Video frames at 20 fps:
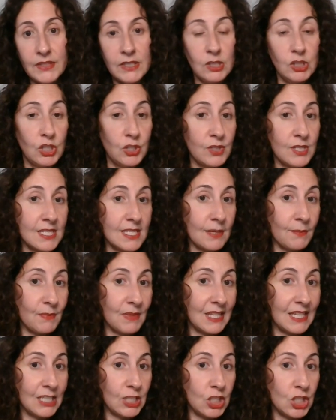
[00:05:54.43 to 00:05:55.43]
learn
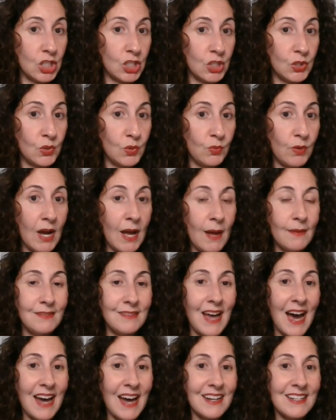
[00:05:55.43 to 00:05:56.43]
something new,
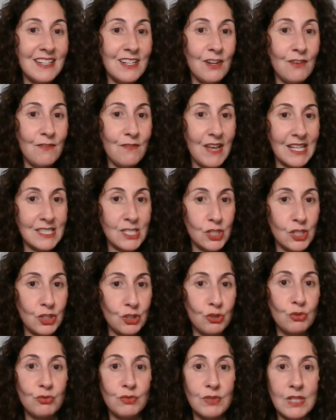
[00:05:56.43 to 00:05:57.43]
not in an advanced
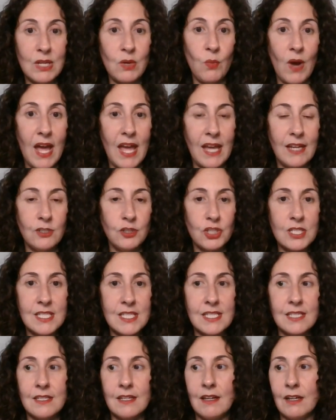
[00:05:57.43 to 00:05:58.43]
degree way,
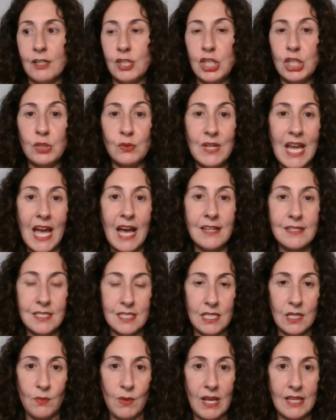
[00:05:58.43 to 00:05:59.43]
just a
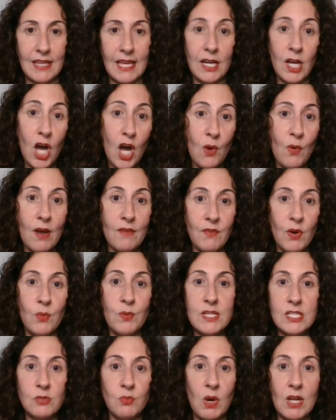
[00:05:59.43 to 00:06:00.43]
curiosity way. Like, oh, I've
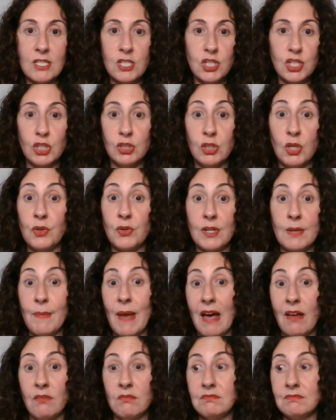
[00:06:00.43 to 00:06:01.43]
always wanted to learn
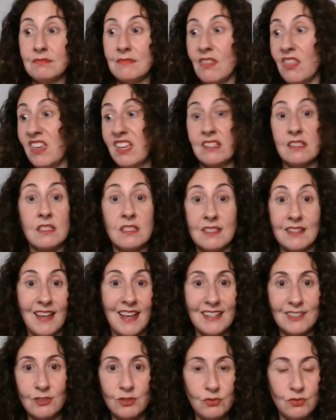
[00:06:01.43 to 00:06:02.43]
about this.
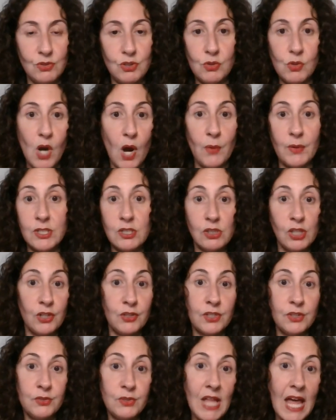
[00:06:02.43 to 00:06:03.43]
And you go and you
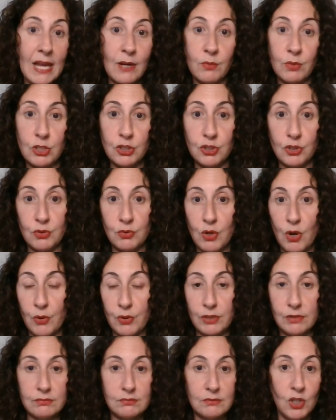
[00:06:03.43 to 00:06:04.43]
learn a new language, or you go
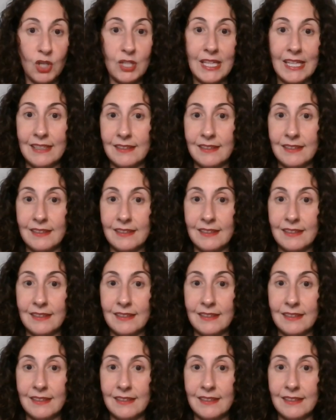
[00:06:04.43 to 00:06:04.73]
to cooking